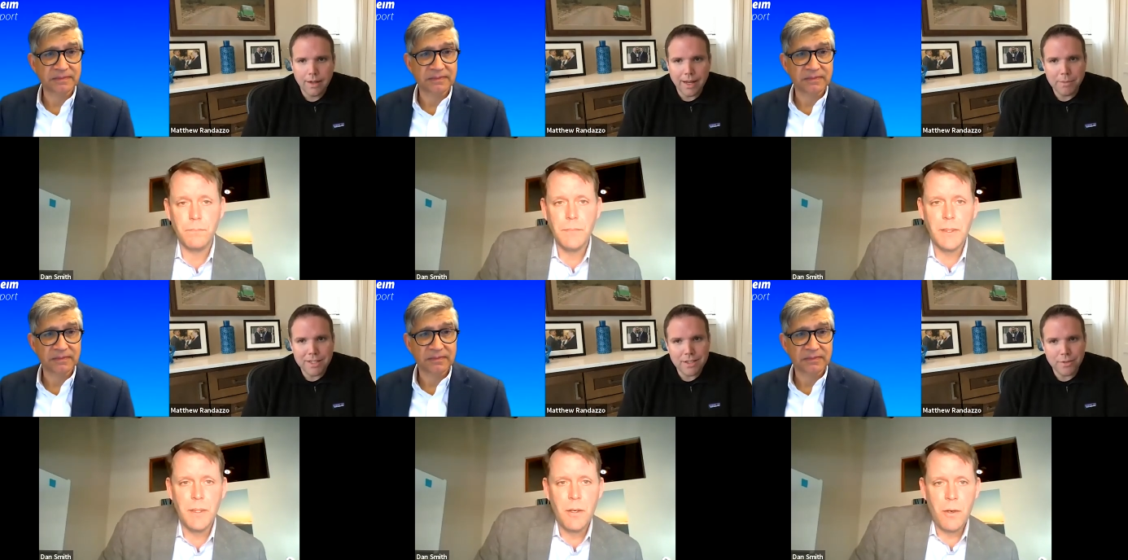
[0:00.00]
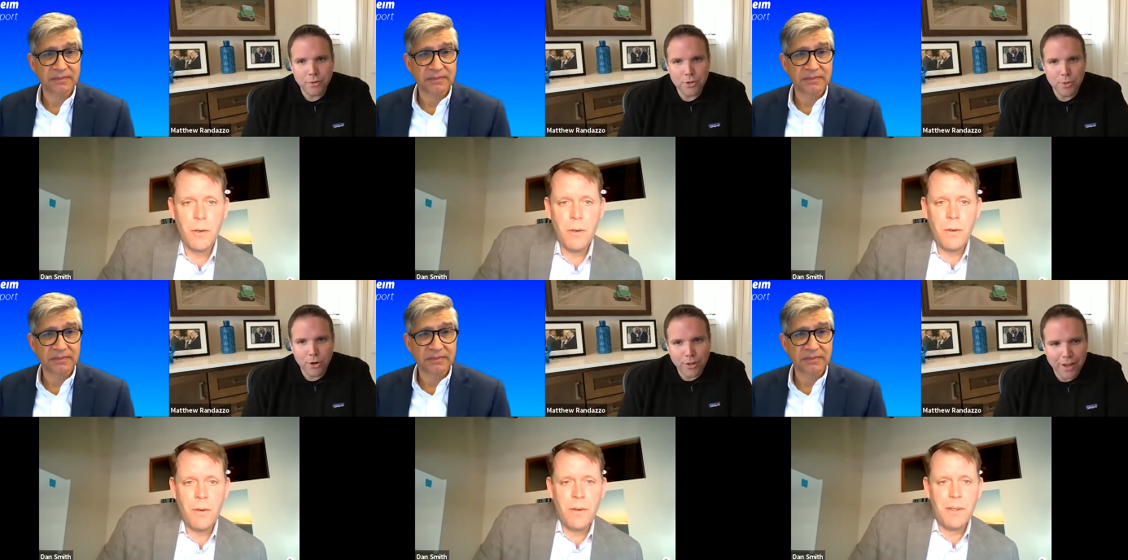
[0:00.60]
Speaker 1: I missed the first
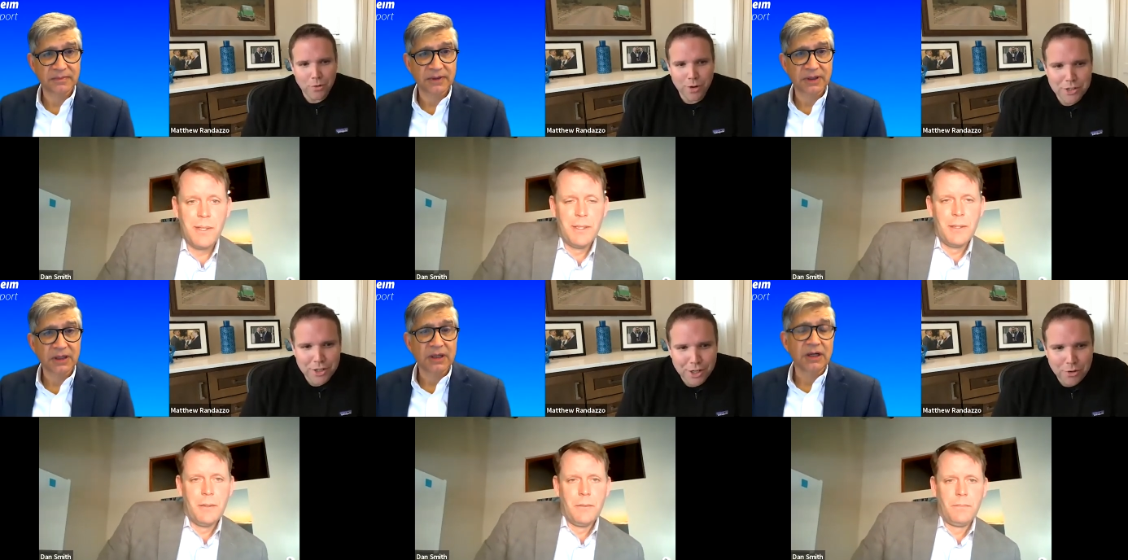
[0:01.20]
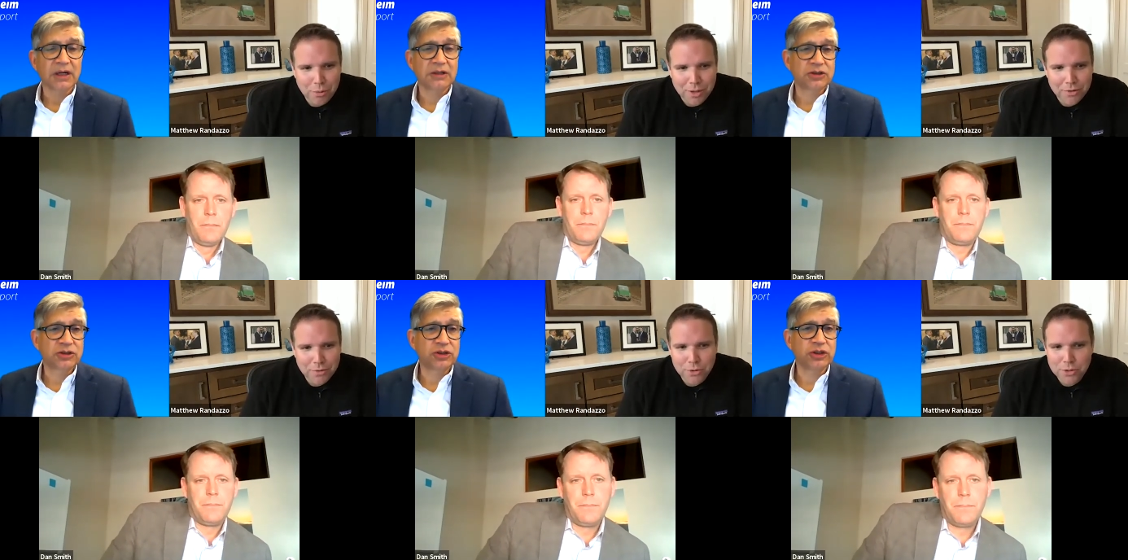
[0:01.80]
part of that question. Can you repeat
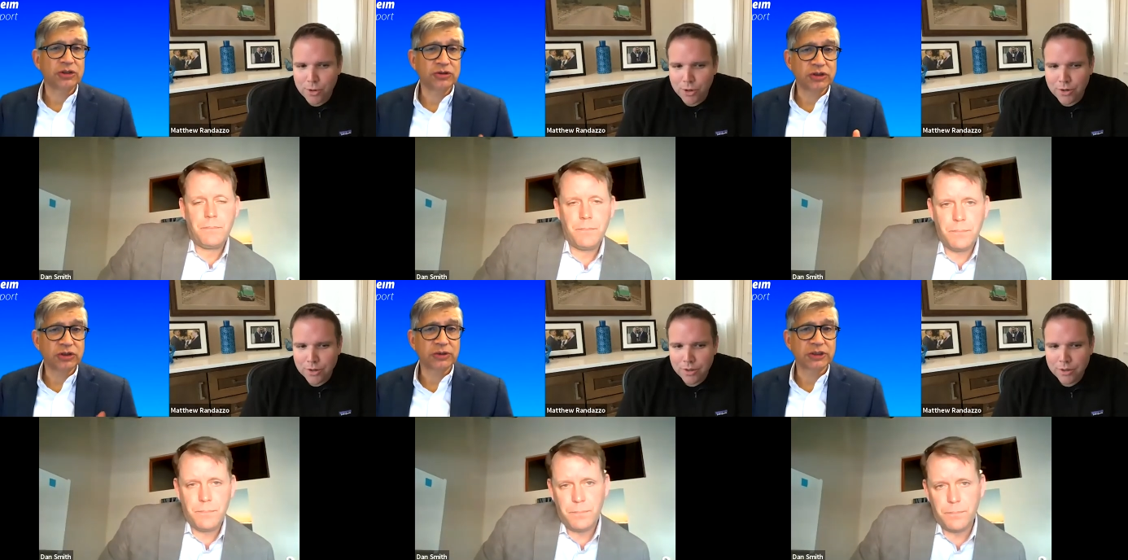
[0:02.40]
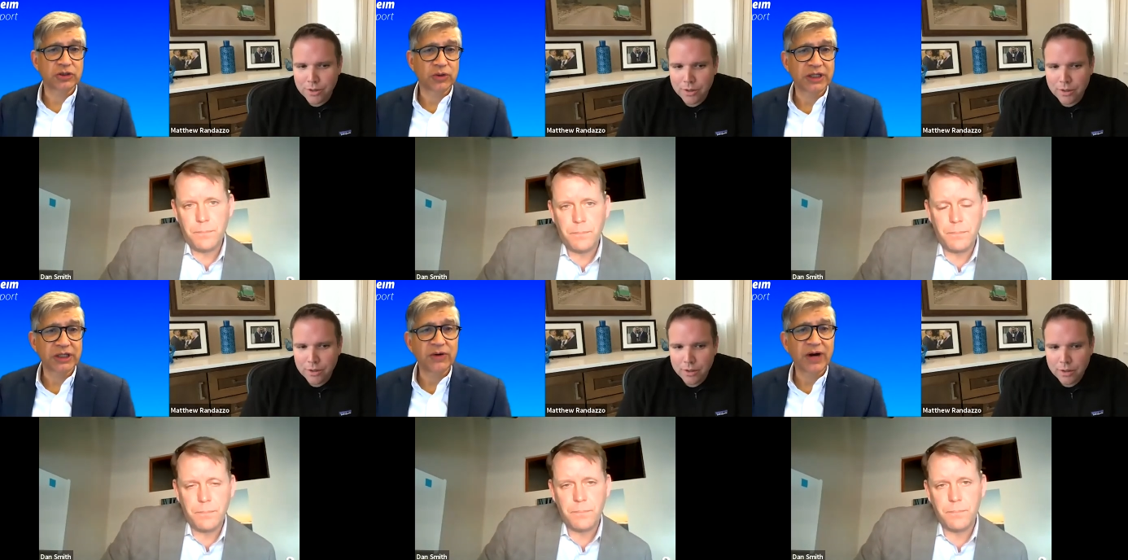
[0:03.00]
the
Speaker 2: first part? Do you ensure
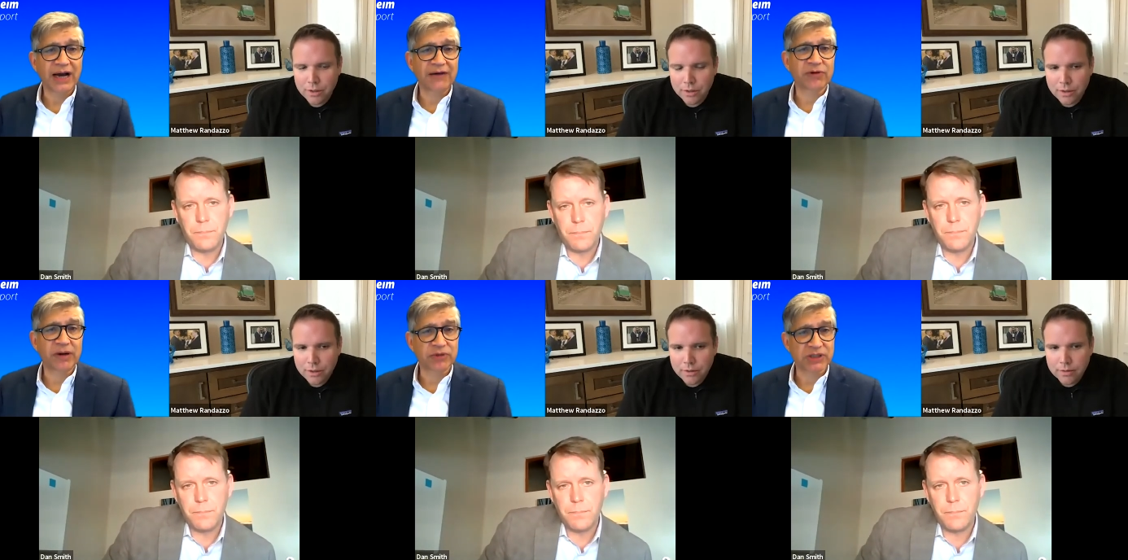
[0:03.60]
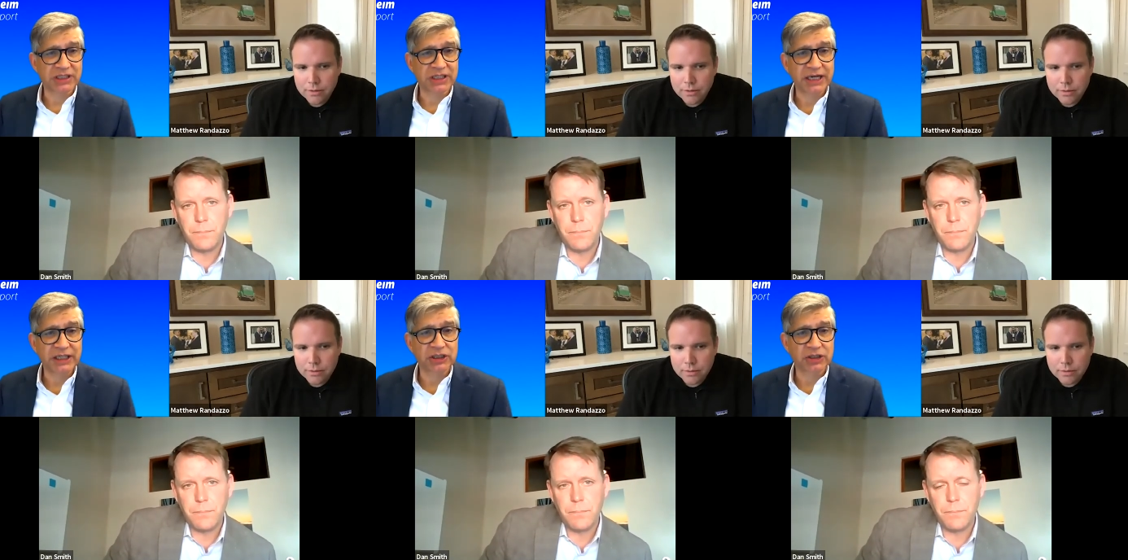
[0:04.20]
that you have
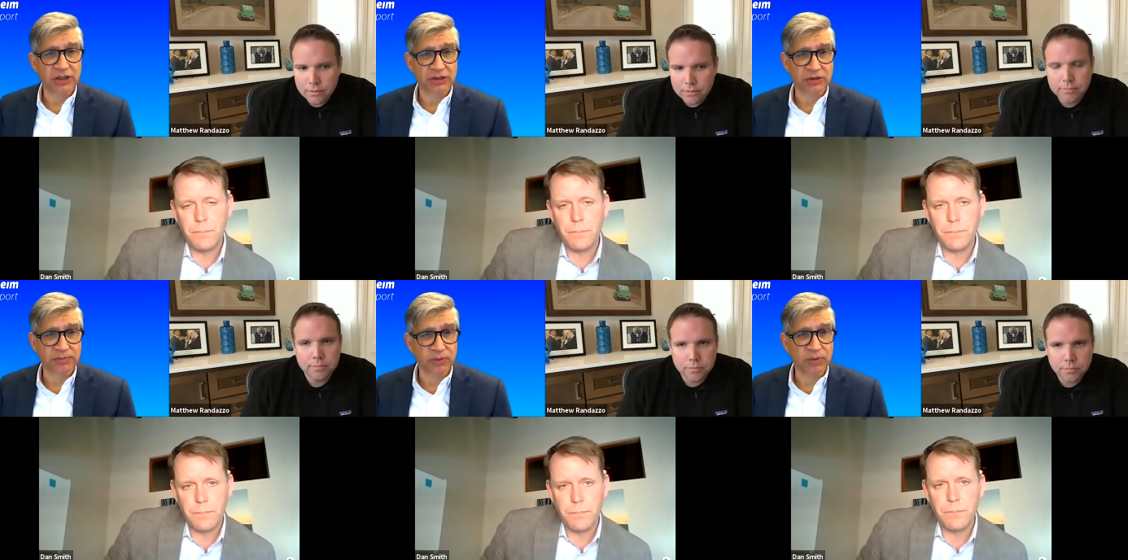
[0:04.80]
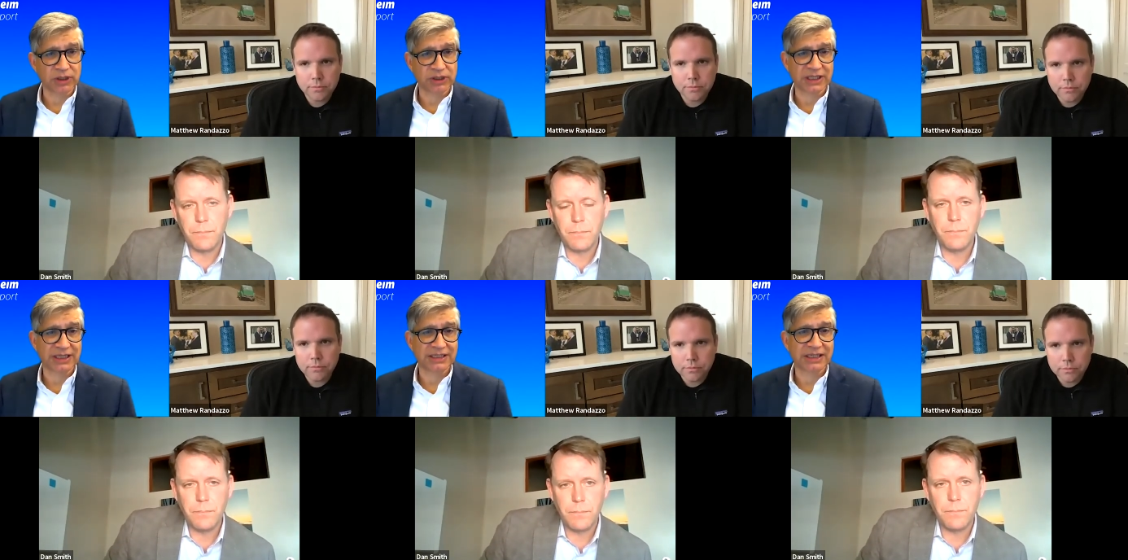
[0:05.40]
representation on your boards
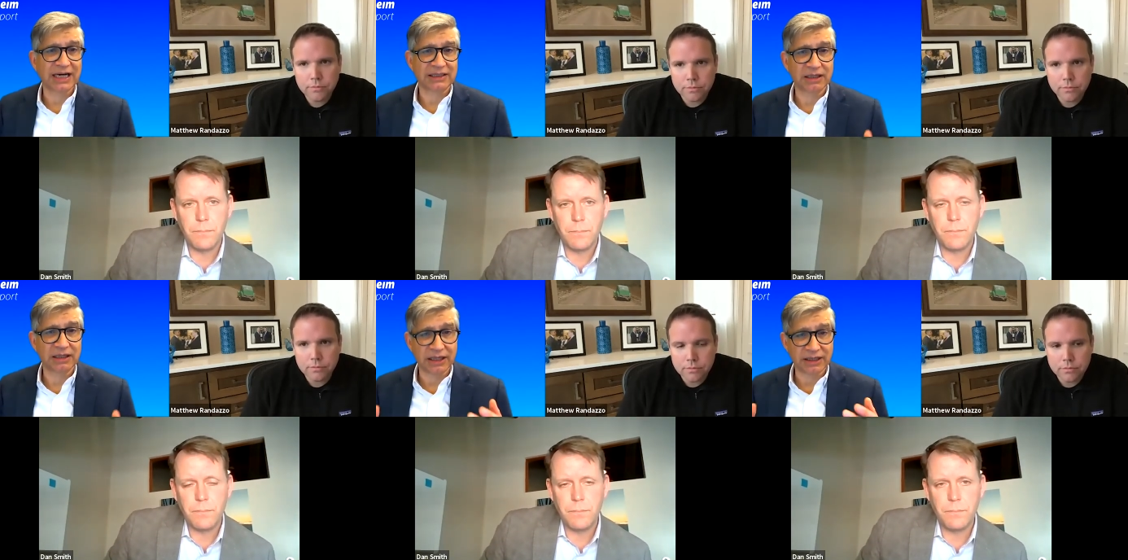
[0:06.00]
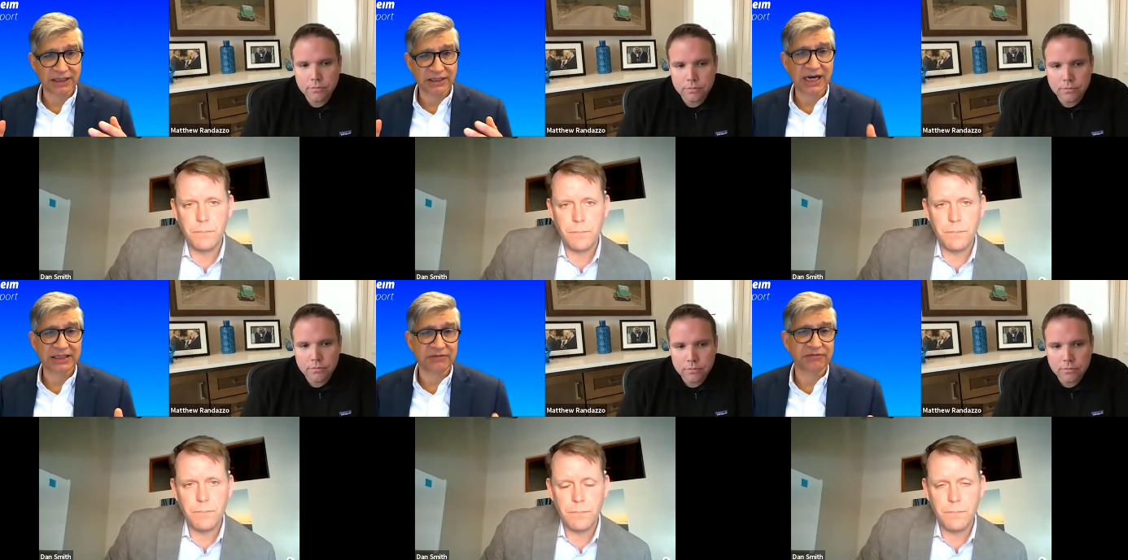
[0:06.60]
that is not
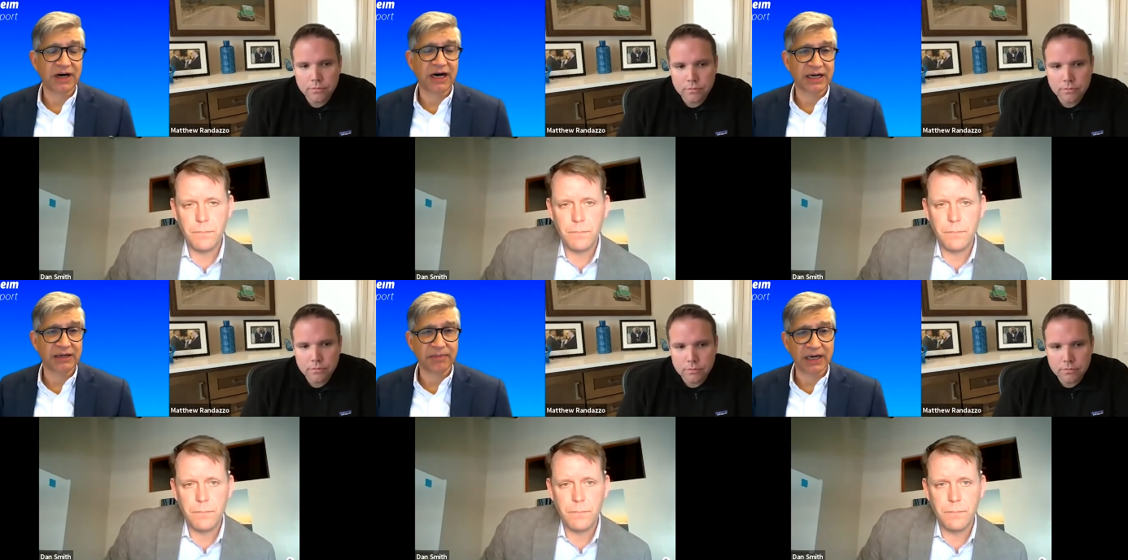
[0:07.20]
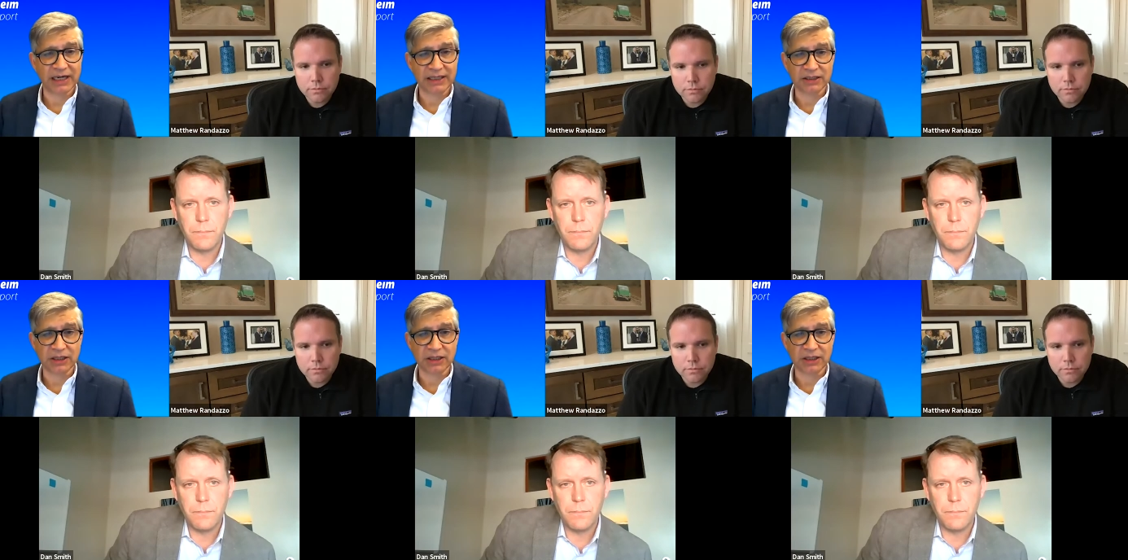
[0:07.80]
defined by